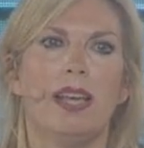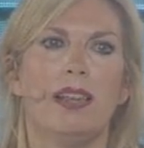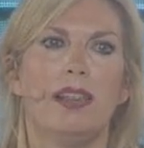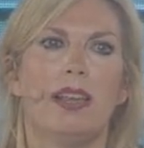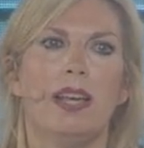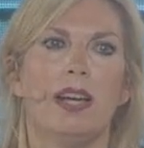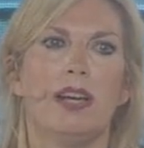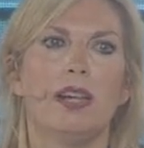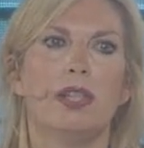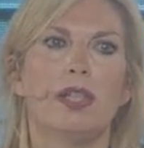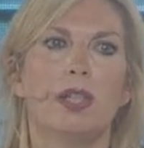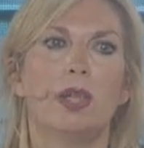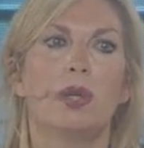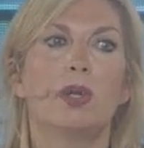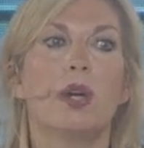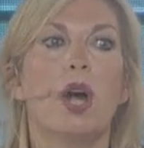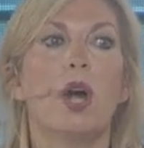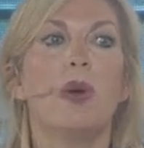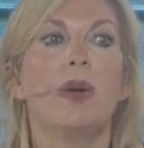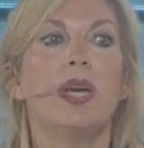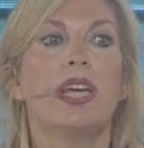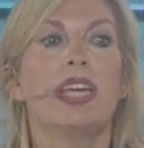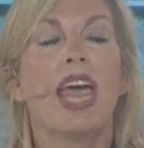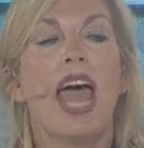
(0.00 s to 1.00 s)
There's a
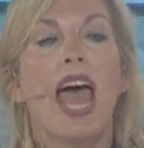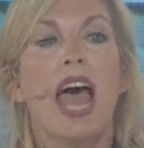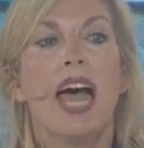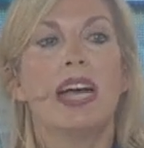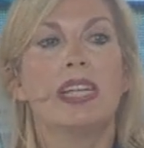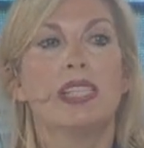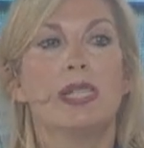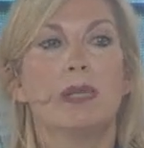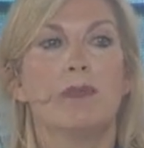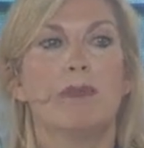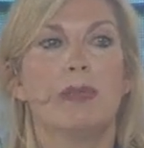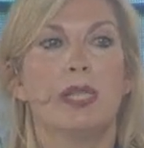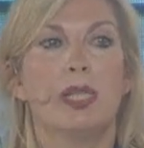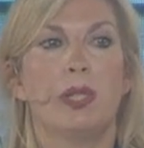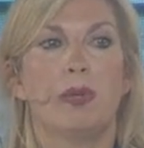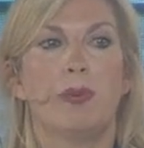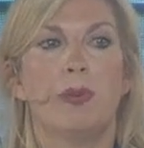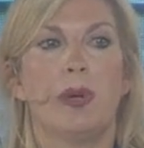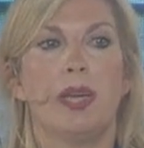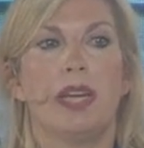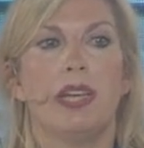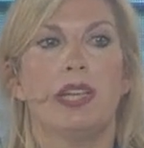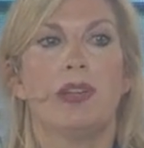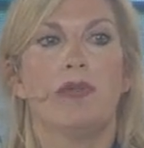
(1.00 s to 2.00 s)
growing chasm
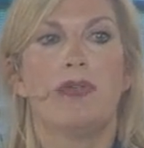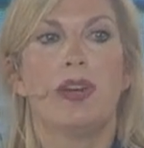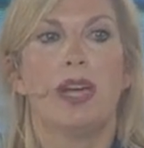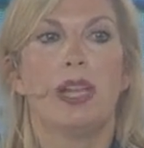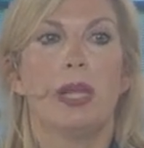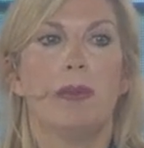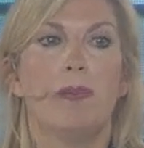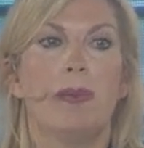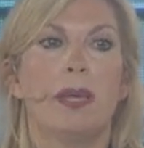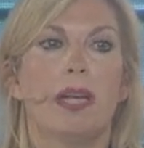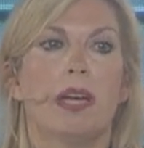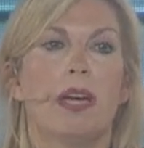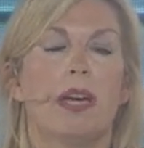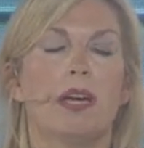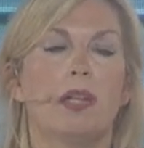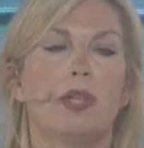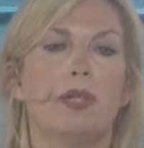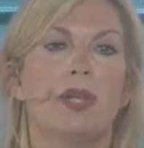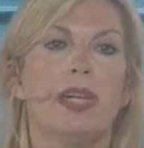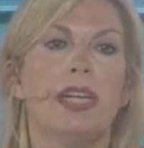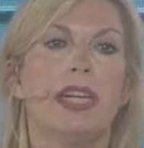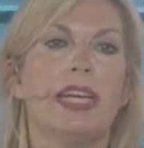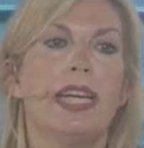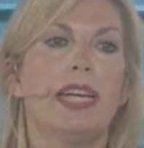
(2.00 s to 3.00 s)
between developing
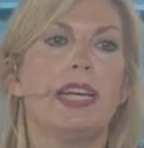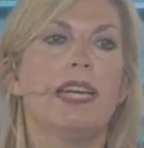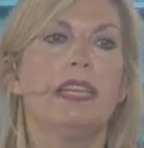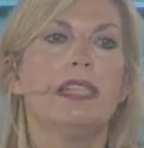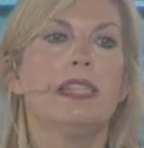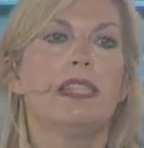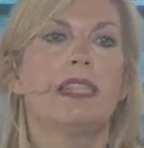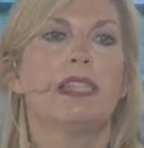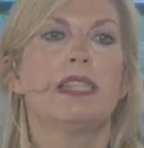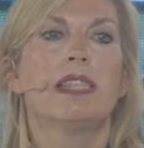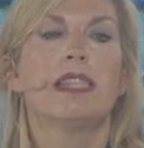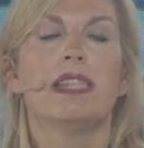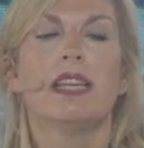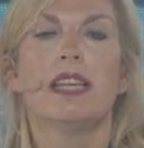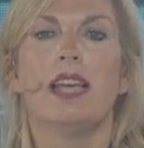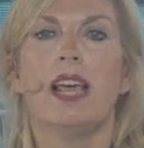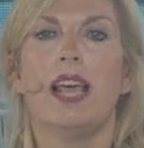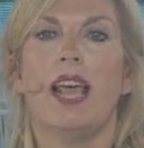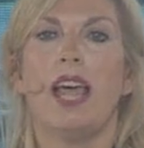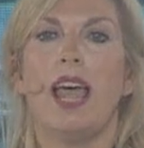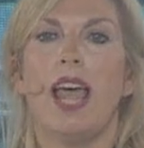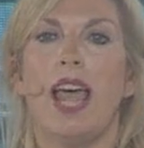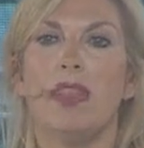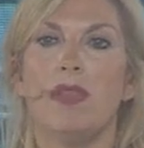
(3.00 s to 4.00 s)
country needs
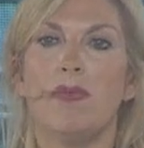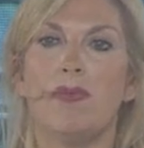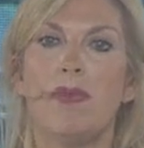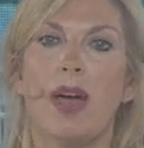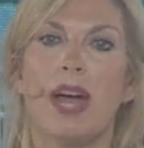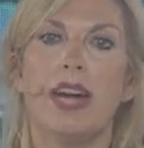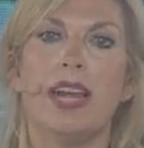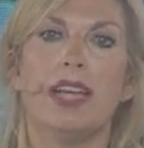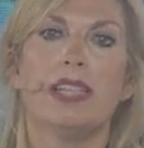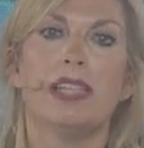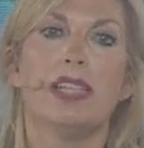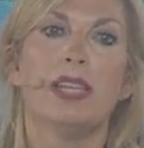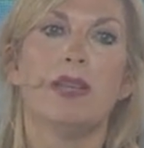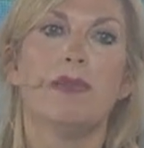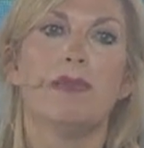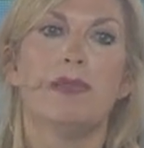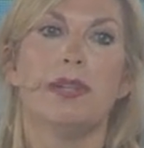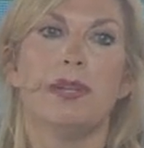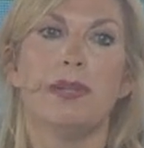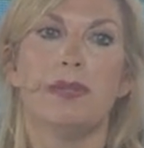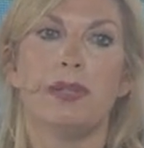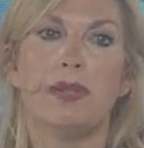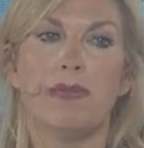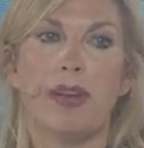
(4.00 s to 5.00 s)
and the financing
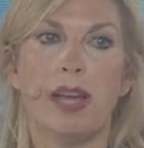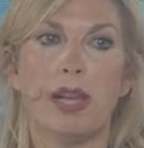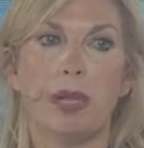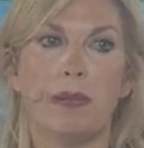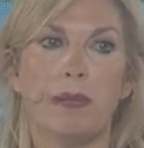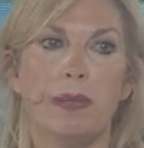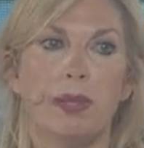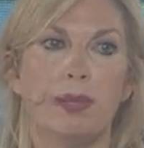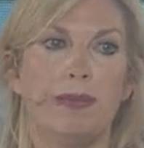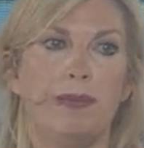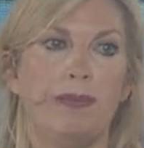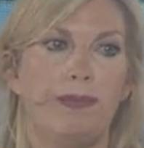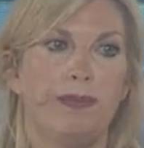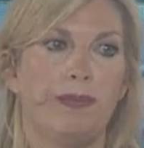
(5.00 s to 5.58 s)
flows available.